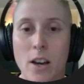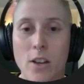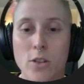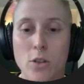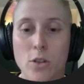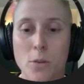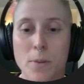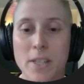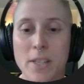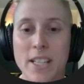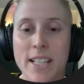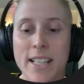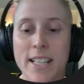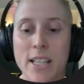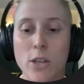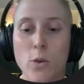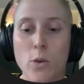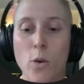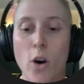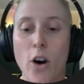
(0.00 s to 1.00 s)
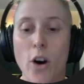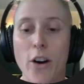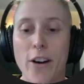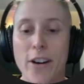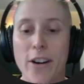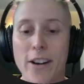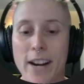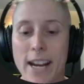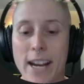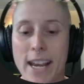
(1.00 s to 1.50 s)
So basically, you
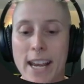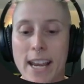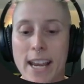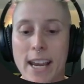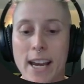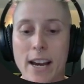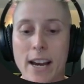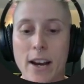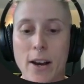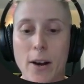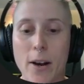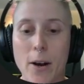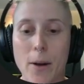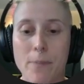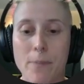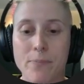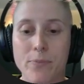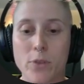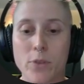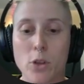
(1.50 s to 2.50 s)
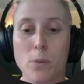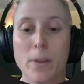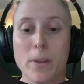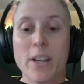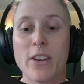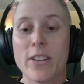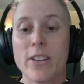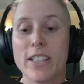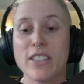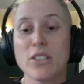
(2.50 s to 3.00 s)
are you
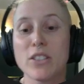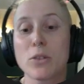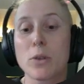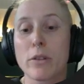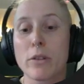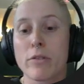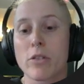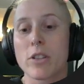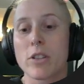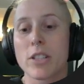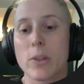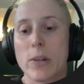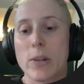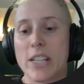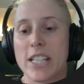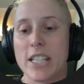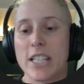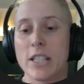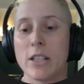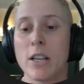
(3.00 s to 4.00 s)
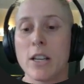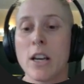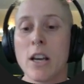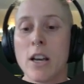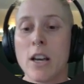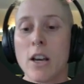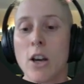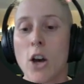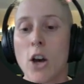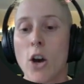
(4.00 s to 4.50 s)
play a little reforestation
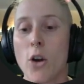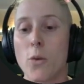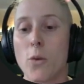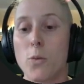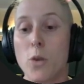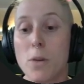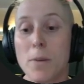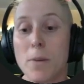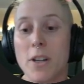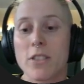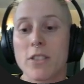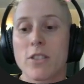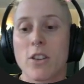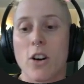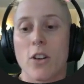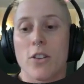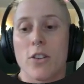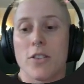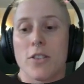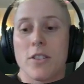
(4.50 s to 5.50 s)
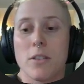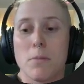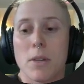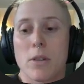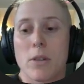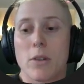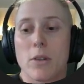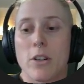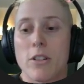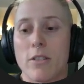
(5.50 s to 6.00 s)
robot called a seed
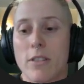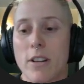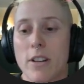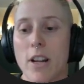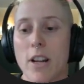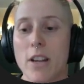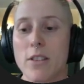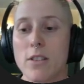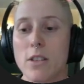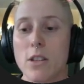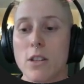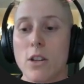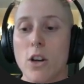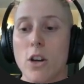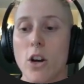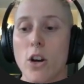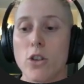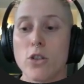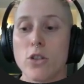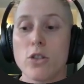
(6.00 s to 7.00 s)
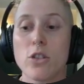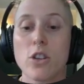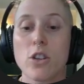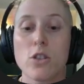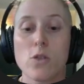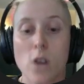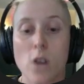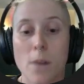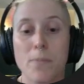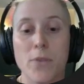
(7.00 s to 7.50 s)
bearer that just
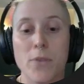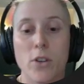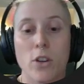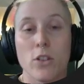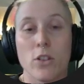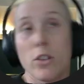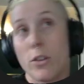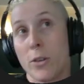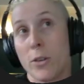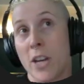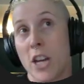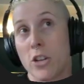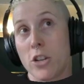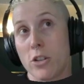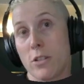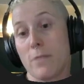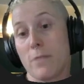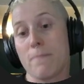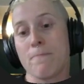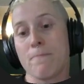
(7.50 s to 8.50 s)
got dropped on a location,